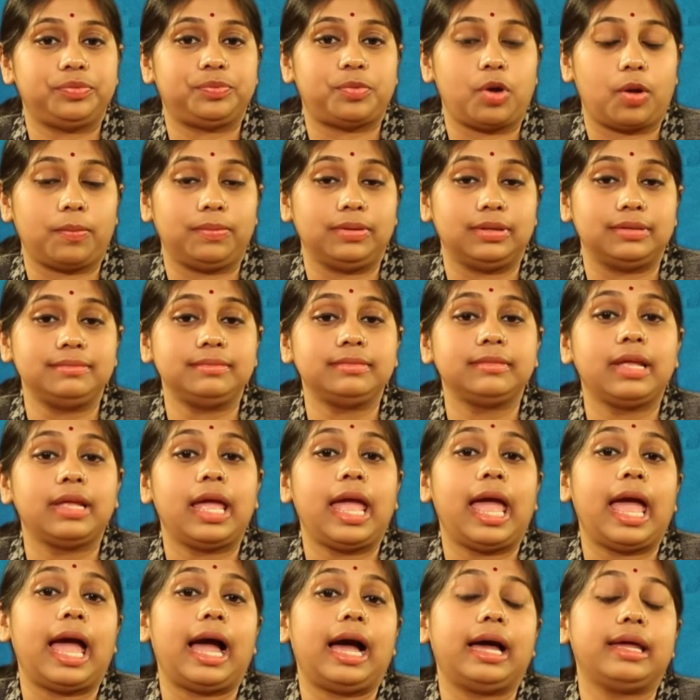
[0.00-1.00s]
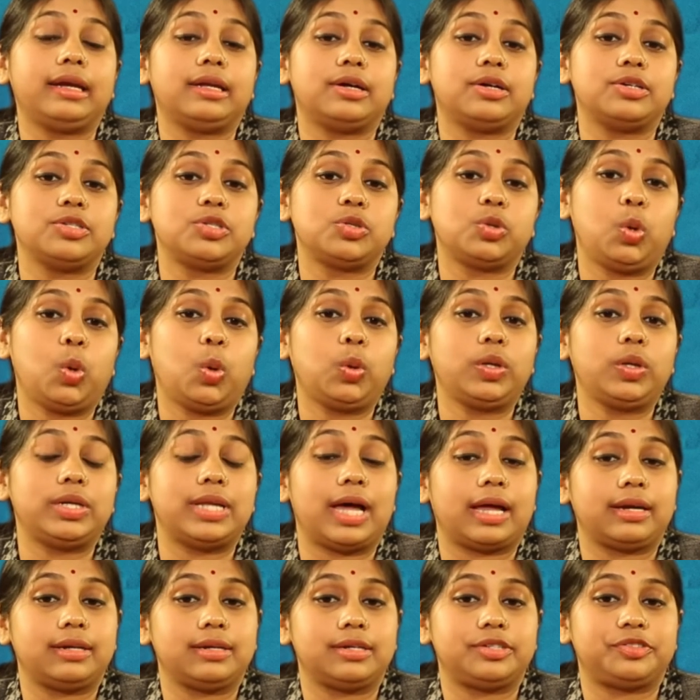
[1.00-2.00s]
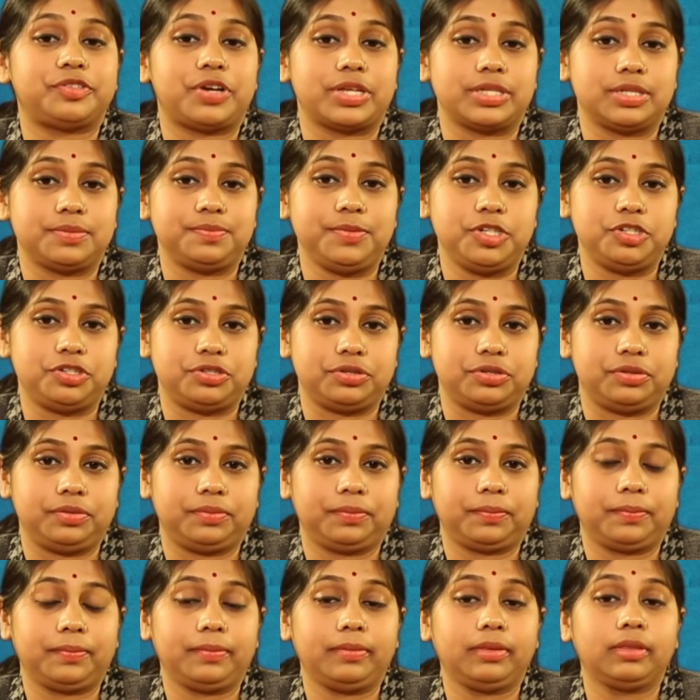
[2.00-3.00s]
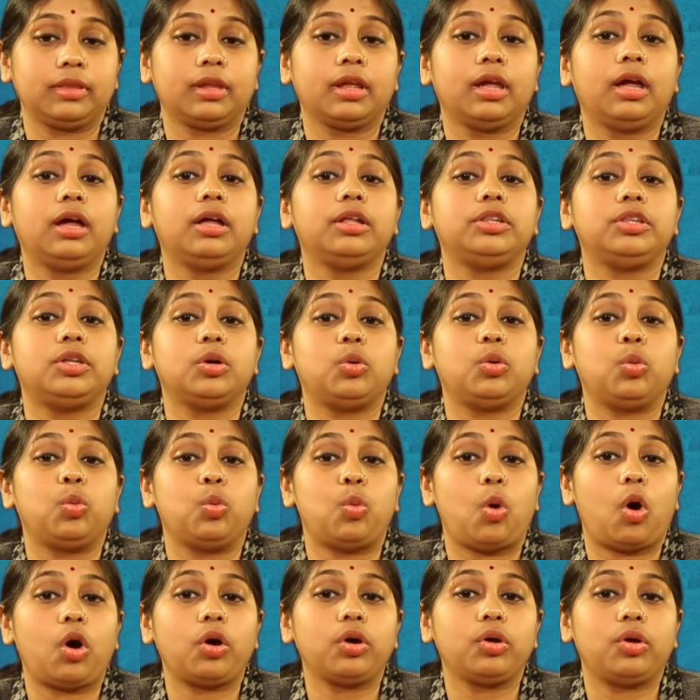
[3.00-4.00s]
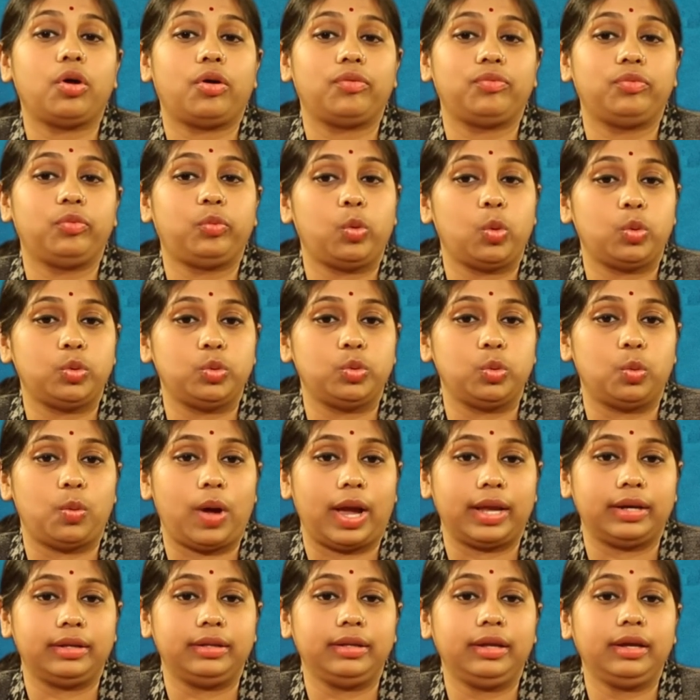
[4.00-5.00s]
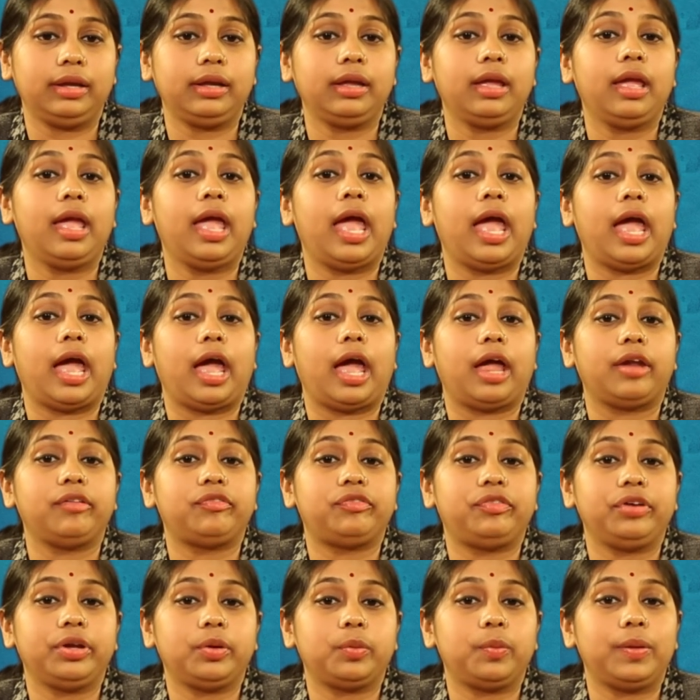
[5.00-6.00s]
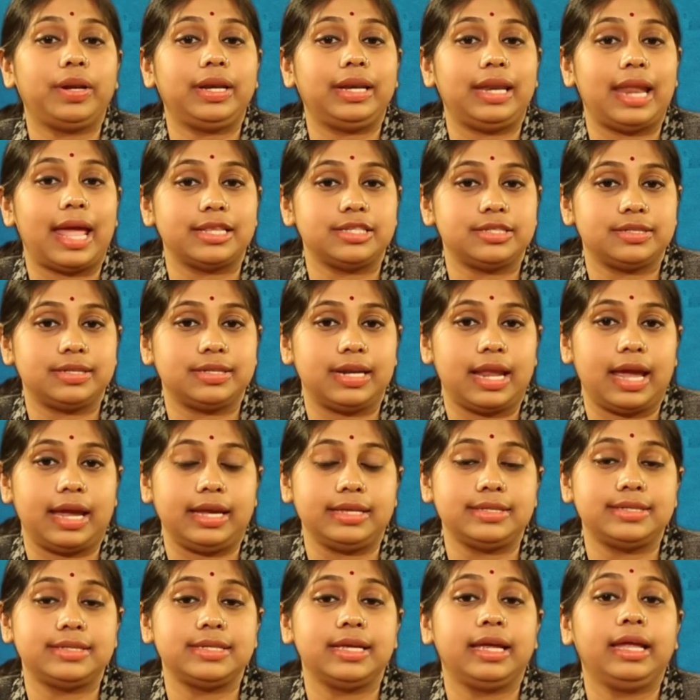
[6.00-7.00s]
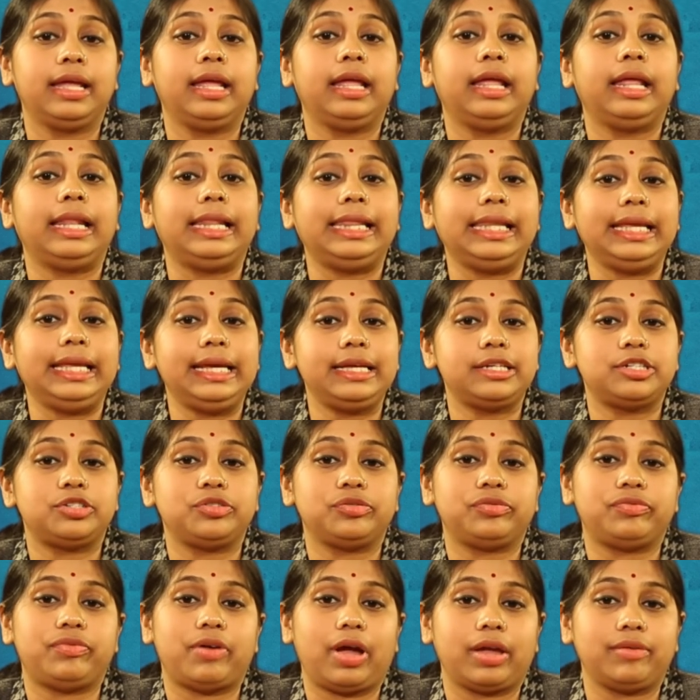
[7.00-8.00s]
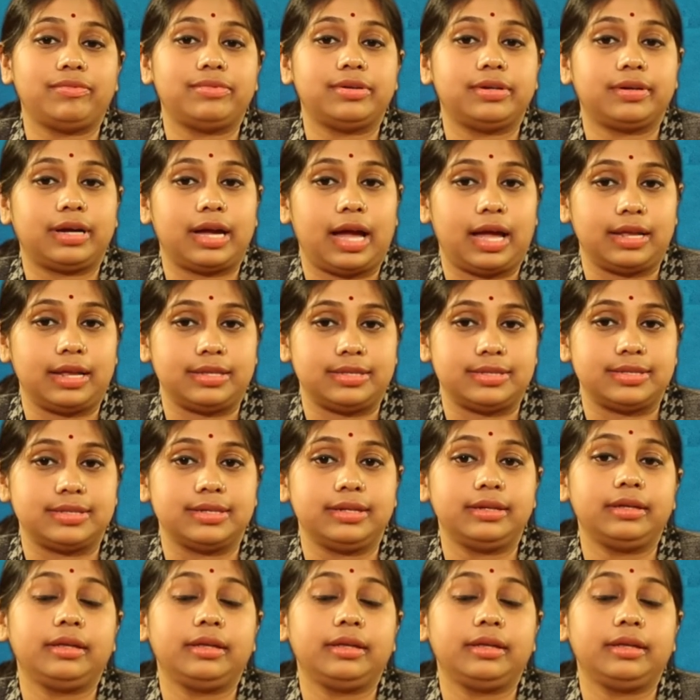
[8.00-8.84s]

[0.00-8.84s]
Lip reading: problem and a slow data transmission. The work of road widening and frequent landslides lead to fiber cuts,